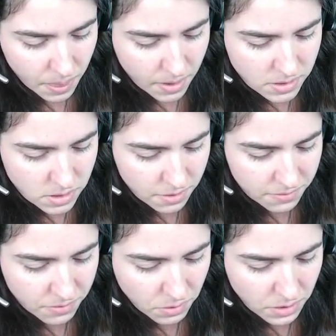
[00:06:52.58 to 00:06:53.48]
start
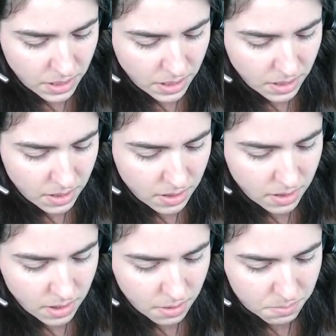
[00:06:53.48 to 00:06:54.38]
folding
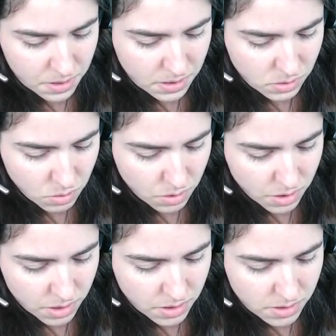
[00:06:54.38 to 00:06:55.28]
up these
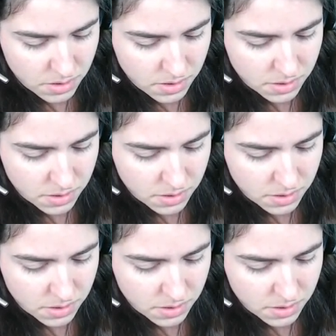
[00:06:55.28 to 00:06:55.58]
corners.